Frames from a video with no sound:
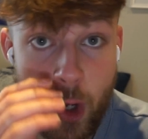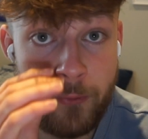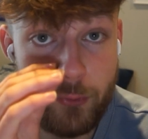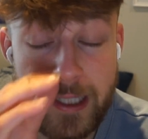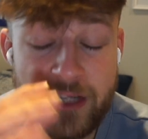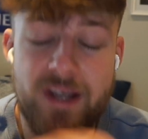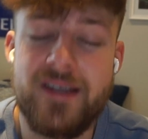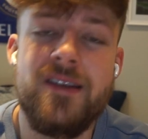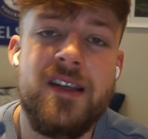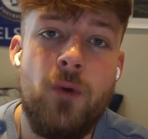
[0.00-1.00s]
I'm really
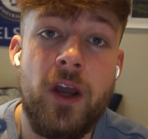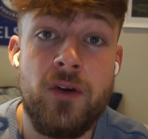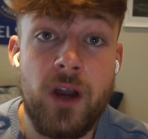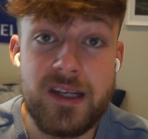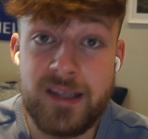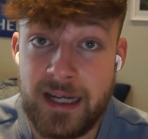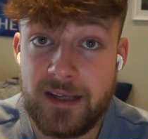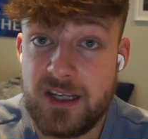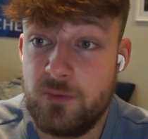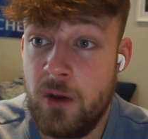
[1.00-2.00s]
interested to see what you guys think
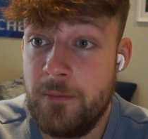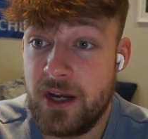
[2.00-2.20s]
of this one,